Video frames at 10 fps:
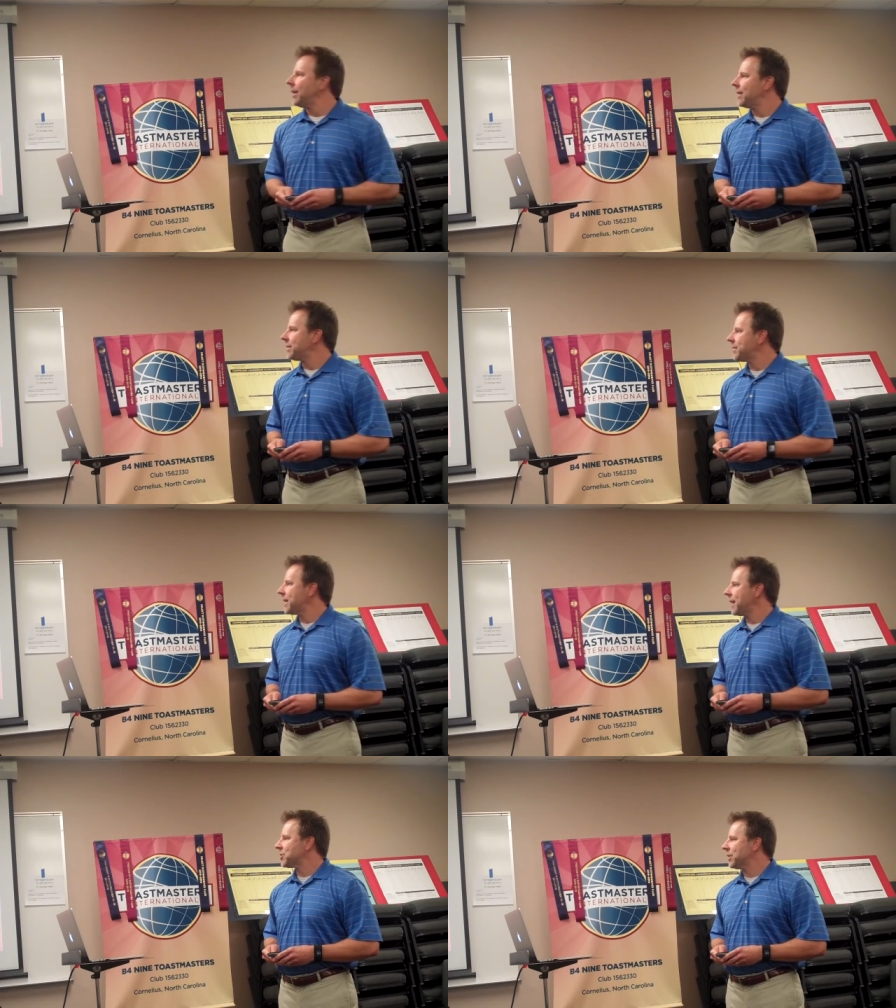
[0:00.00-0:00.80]
This is
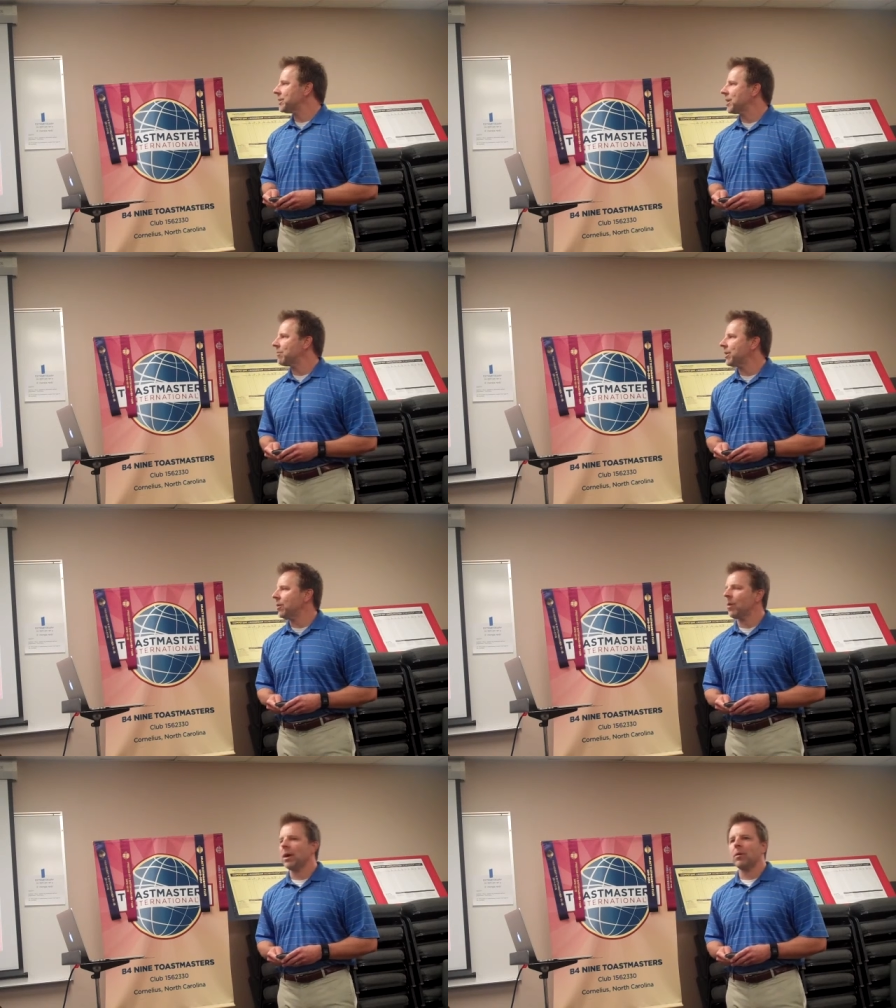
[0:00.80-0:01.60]
actually
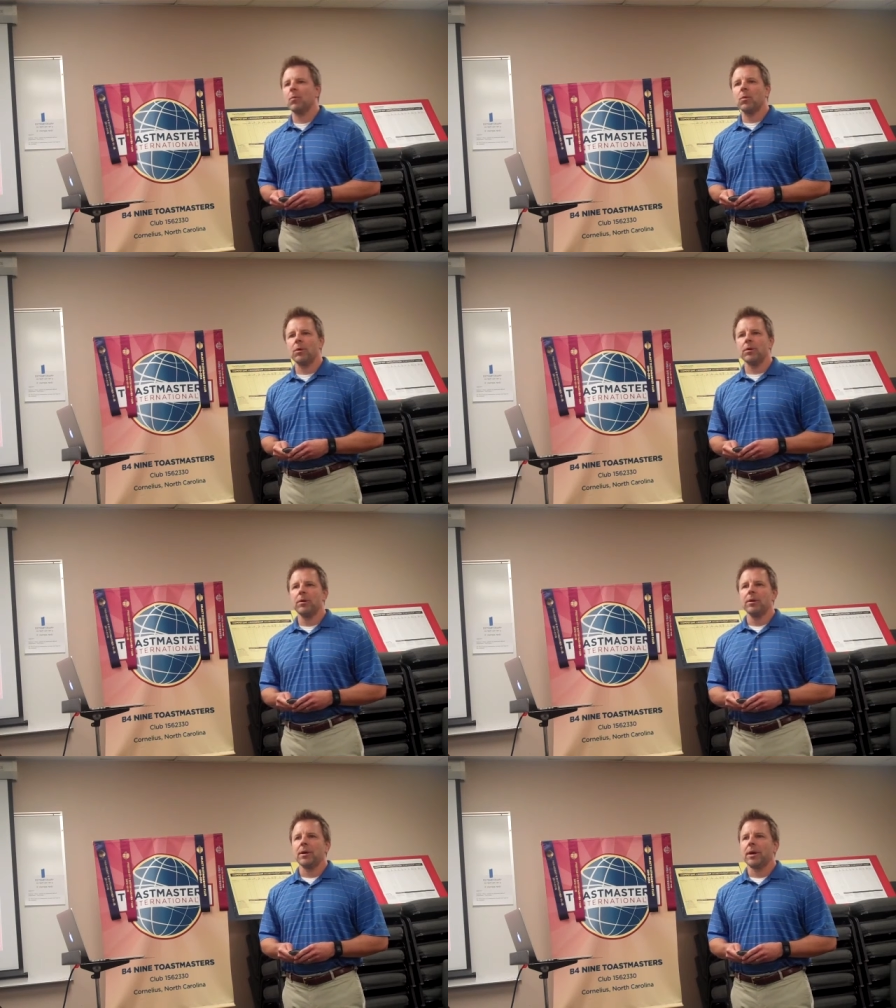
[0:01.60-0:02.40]
something where we're
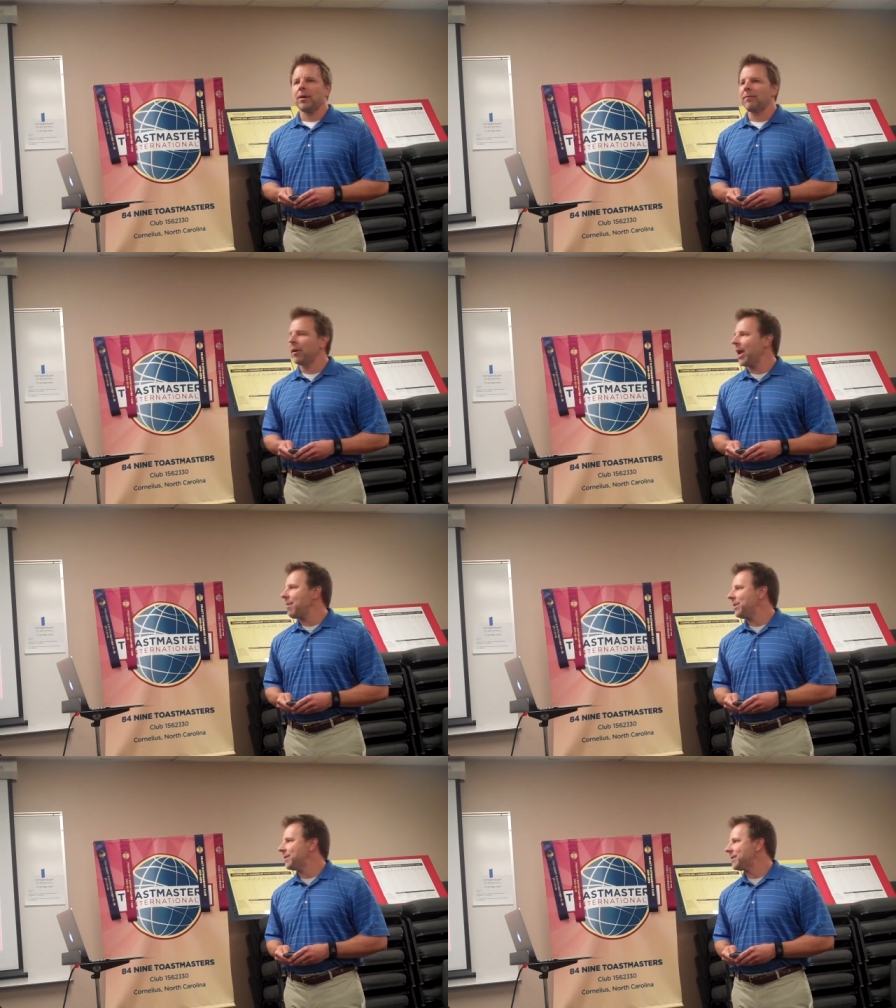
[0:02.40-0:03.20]
very
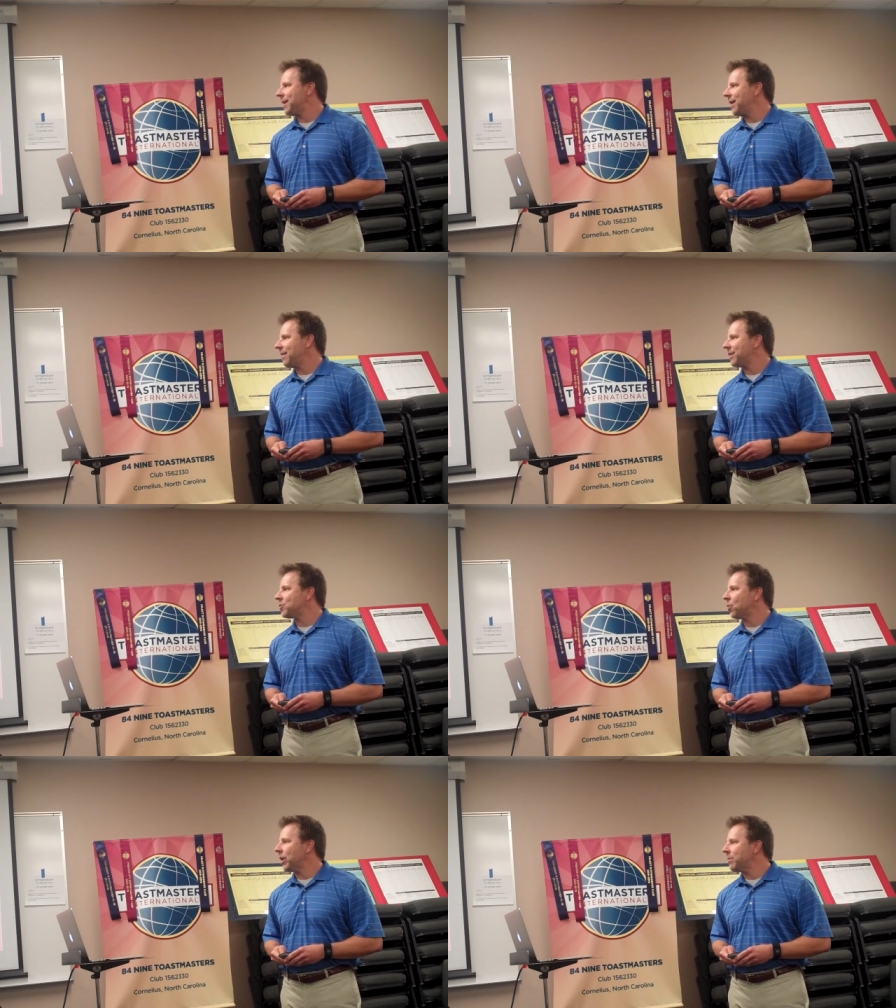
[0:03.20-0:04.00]
happy to say that
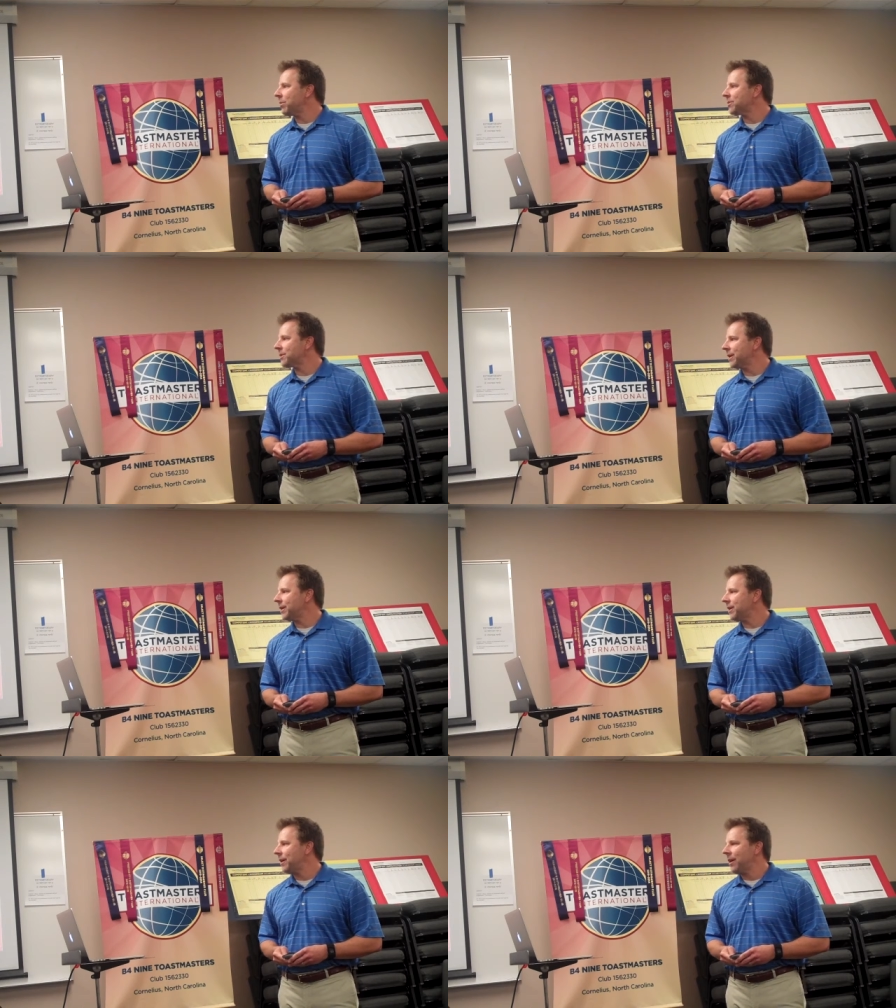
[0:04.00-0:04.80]
20%